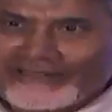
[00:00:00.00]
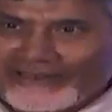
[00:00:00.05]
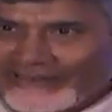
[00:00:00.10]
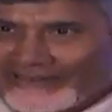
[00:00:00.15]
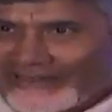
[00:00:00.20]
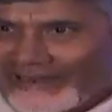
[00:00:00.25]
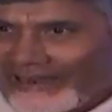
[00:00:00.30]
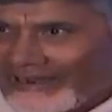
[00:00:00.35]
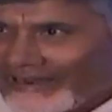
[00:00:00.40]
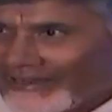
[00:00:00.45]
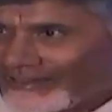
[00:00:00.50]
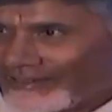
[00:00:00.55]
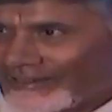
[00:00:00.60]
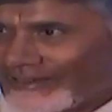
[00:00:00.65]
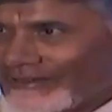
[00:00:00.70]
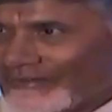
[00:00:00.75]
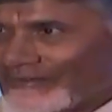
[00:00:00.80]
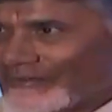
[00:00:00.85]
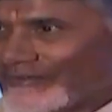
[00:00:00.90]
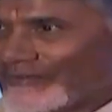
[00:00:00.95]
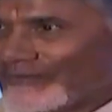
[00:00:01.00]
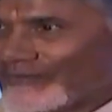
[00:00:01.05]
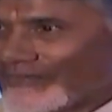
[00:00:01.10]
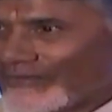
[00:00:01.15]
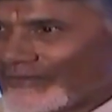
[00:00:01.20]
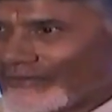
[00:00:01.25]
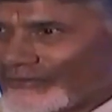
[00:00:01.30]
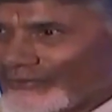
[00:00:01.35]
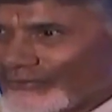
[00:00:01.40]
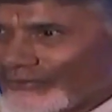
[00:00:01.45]
there is an election.
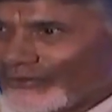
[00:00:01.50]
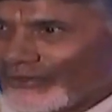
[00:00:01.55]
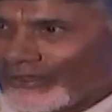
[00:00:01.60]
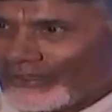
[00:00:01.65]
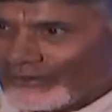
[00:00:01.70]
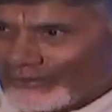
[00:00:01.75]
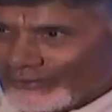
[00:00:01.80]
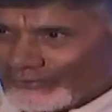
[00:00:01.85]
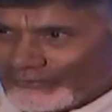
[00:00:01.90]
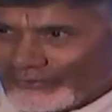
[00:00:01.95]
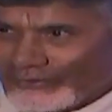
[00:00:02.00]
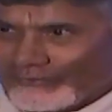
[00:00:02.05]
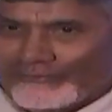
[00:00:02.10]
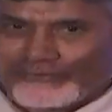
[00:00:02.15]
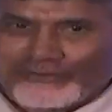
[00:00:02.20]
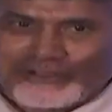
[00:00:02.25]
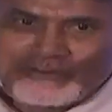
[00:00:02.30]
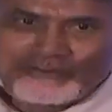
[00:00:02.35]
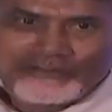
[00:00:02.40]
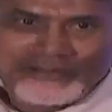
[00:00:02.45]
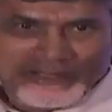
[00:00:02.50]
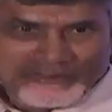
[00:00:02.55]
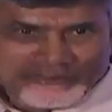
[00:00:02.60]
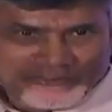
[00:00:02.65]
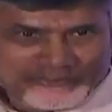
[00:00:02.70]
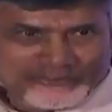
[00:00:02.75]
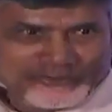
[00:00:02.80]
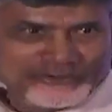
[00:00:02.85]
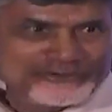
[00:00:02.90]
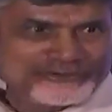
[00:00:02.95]
So I have to perform, I am
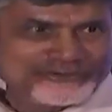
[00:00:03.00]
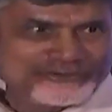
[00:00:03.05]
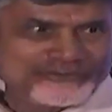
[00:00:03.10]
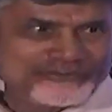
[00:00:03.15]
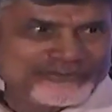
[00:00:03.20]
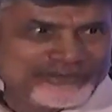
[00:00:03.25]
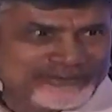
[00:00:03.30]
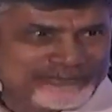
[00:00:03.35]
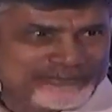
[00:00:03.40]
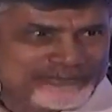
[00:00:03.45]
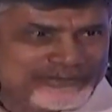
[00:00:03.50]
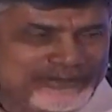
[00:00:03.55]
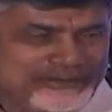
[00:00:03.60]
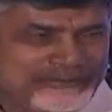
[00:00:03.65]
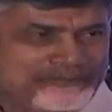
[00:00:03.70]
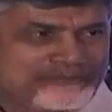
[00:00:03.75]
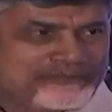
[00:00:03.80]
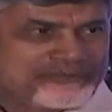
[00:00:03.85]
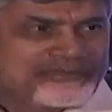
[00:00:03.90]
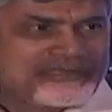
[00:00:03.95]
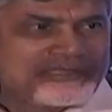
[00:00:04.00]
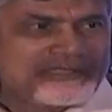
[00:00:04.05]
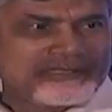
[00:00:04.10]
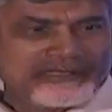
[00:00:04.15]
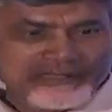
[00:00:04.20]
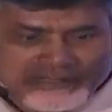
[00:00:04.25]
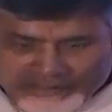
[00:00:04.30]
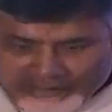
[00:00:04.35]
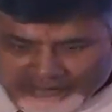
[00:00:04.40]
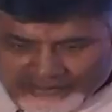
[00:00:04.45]
forced to perform.
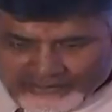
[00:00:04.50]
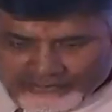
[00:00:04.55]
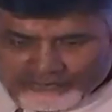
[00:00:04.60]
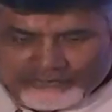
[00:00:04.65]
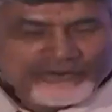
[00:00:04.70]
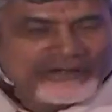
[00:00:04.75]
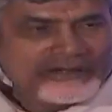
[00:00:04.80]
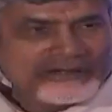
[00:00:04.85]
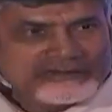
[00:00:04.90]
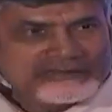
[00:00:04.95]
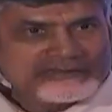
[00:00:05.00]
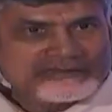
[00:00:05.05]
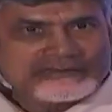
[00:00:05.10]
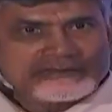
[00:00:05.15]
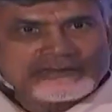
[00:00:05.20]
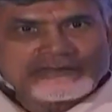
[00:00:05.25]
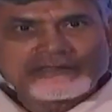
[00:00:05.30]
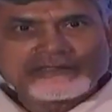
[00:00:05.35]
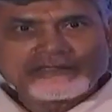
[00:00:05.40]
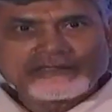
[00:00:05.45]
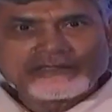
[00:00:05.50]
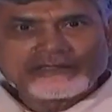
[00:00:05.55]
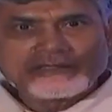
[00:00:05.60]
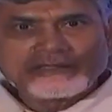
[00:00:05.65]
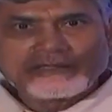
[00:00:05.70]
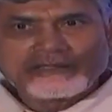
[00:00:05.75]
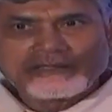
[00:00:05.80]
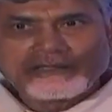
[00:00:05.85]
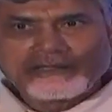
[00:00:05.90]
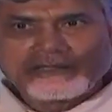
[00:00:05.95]
Friends,
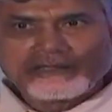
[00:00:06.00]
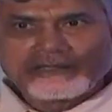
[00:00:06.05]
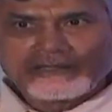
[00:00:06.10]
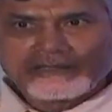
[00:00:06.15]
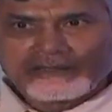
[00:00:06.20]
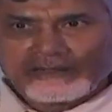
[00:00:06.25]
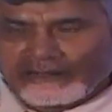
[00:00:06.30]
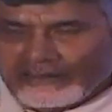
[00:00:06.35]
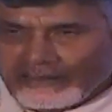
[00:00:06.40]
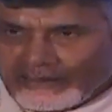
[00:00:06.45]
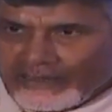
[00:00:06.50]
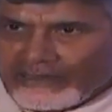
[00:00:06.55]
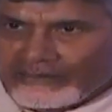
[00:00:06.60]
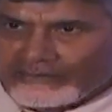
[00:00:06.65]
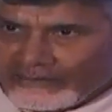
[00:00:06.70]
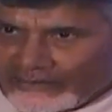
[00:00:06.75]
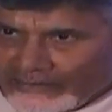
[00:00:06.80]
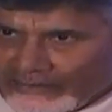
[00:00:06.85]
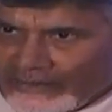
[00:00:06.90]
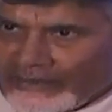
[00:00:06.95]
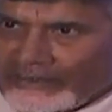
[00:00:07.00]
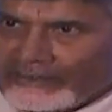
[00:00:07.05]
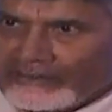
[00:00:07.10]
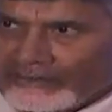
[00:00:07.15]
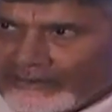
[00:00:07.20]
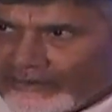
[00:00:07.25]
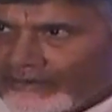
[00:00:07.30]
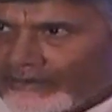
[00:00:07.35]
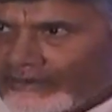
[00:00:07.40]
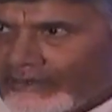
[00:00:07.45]
India is a
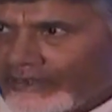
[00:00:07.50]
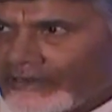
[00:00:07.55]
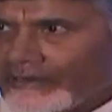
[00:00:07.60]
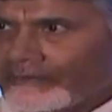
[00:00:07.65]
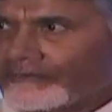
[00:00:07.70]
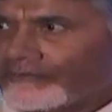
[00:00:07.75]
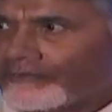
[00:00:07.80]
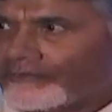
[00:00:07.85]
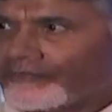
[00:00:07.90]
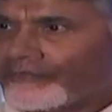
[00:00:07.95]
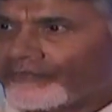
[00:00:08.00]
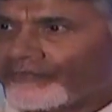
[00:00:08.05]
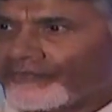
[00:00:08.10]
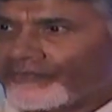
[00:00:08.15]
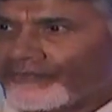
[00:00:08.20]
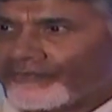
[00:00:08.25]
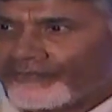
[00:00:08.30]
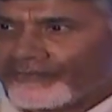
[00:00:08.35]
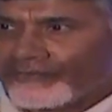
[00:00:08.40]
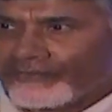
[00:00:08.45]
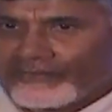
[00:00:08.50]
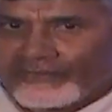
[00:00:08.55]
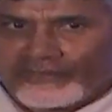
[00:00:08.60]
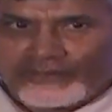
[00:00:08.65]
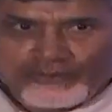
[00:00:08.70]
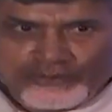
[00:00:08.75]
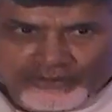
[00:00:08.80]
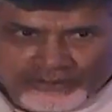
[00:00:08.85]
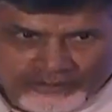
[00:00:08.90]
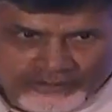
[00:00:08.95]
great country.
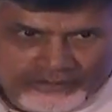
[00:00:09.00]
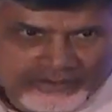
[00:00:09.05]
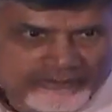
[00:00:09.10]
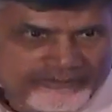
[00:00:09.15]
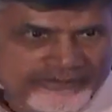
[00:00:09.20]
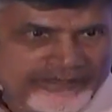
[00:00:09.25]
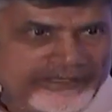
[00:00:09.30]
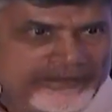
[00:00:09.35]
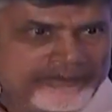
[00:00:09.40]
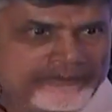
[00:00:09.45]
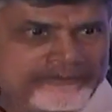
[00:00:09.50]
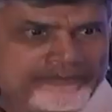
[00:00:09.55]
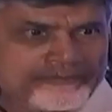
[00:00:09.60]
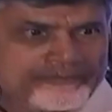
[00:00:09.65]
You are all aware.